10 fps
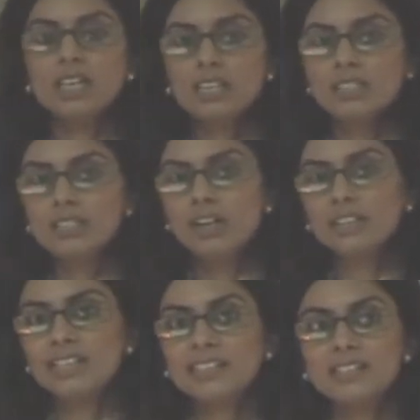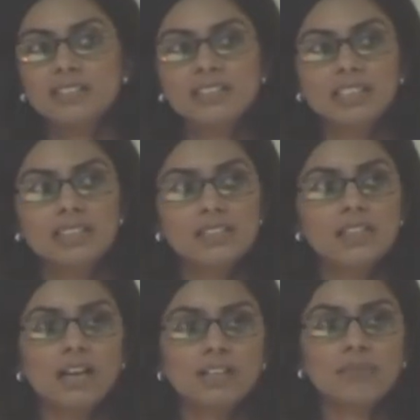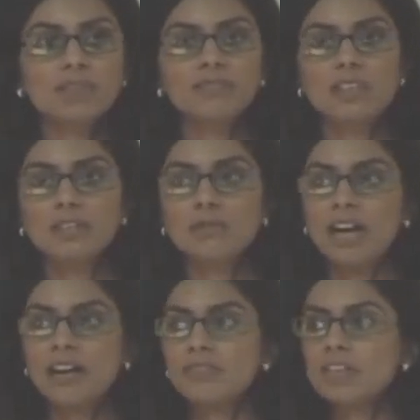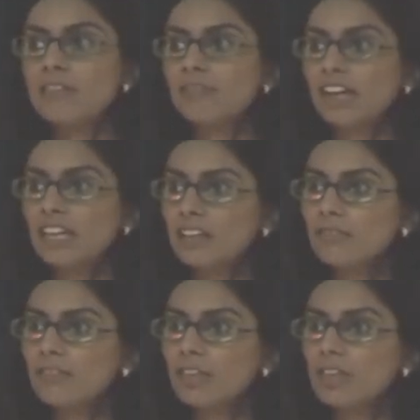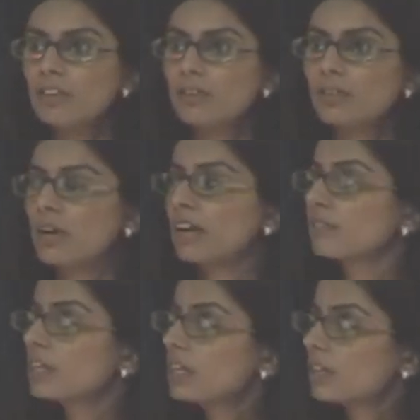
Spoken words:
It's not like a real legal document where you have filing fee or you have